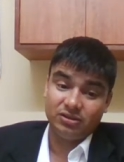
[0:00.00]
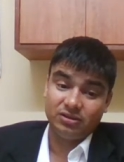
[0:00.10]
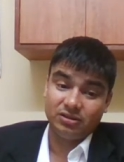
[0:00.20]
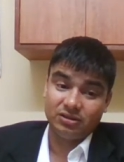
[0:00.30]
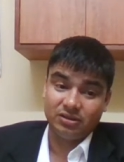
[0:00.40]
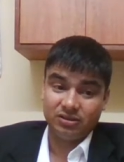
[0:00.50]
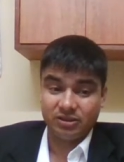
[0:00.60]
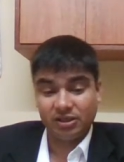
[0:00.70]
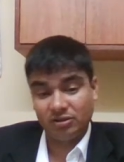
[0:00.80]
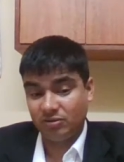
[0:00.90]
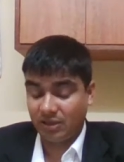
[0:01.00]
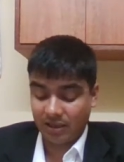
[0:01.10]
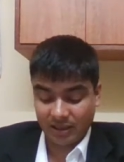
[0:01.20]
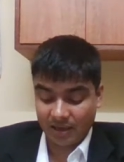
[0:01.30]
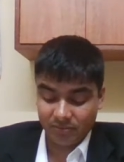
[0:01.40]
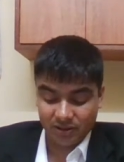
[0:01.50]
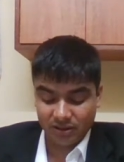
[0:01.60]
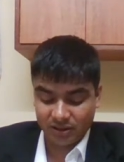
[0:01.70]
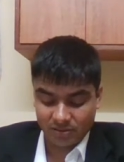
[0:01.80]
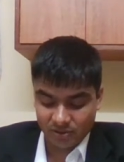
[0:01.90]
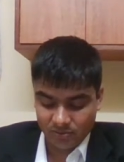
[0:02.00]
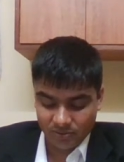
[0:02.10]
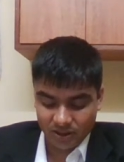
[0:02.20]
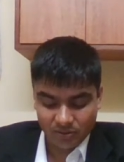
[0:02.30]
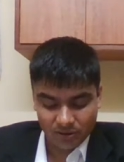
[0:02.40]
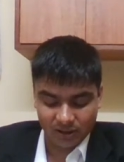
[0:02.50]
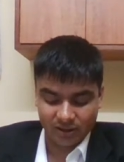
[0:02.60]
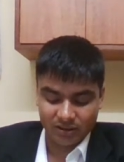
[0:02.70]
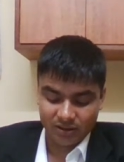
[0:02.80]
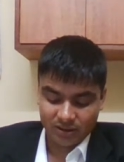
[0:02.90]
tenure, everything they will be giving.